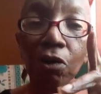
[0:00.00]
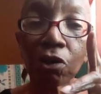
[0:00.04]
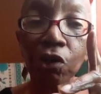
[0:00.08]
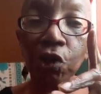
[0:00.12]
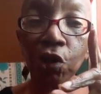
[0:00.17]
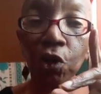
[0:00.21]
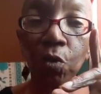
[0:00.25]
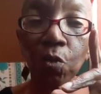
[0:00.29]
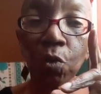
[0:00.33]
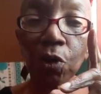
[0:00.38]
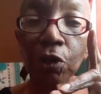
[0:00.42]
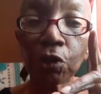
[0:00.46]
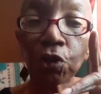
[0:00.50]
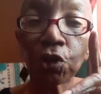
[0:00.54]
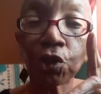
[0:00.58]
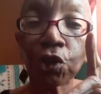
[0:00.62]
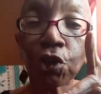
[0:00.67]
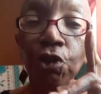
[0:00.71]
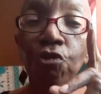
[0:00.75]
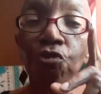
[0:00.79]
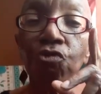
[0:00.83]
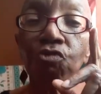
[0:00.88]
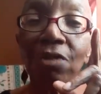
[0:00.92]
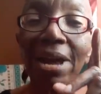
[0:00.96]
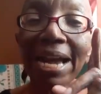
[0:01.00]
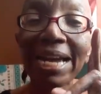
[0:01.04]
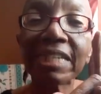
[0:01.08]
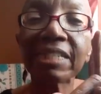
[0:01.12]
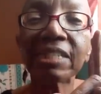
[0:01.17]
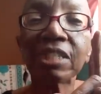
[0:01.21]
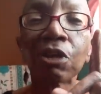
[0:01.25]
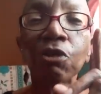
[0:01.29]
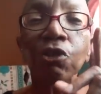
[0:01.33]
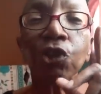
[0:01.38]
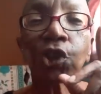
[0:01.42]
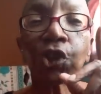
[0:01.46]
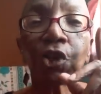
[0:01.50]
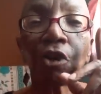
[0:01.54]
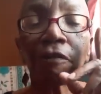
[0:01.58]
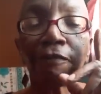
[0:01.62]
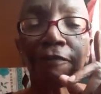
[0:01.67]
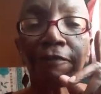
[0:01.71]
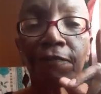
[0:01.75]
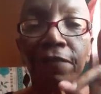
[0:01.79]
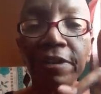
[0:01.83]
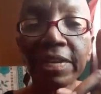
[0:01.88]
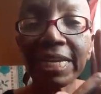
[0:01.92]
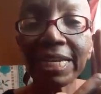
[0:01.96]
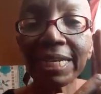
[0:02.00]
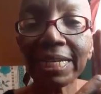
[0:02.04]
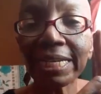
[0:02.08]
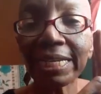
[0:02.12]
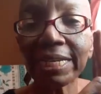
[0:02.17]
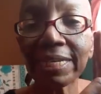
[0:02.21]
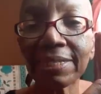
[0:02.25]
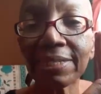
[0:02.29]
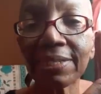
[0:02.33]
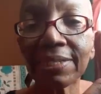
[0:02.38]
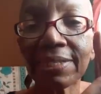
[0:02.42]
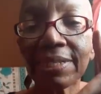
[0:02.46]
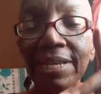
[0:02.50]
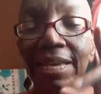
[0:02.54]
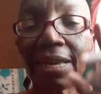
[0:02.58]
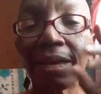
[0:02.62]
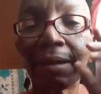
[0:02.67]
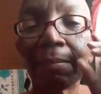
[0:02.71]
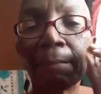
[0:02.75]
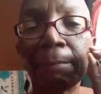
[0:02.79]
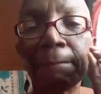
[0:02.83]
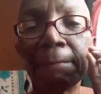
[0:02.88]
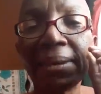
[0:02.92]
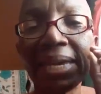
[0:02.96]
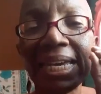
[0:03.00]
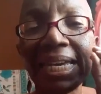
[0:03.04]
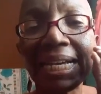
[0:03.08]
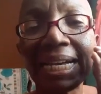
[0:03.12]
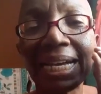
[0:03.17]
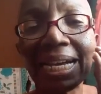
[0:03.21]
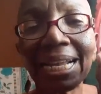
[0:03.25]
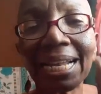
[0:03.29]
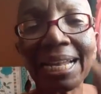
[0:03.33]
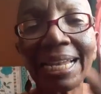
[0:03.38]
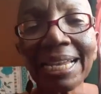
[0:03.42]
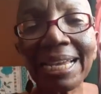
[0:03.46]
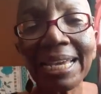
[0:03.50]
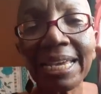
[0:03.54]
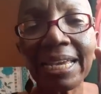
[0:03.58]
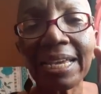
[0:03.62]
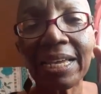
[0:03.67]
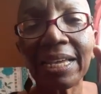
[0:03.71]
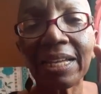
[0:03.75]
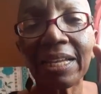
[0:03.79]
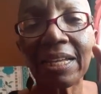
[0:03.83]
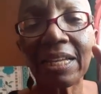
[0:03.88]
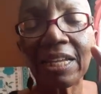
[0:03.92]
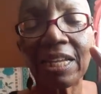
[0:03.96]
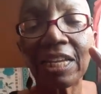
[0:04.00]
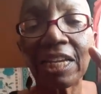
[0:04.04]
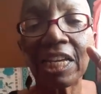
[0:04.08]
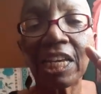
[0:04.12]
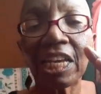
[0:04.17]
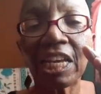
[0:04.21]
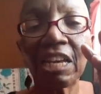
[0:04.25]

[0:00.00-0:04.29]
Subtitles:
also want you to write out your feelings Be clear.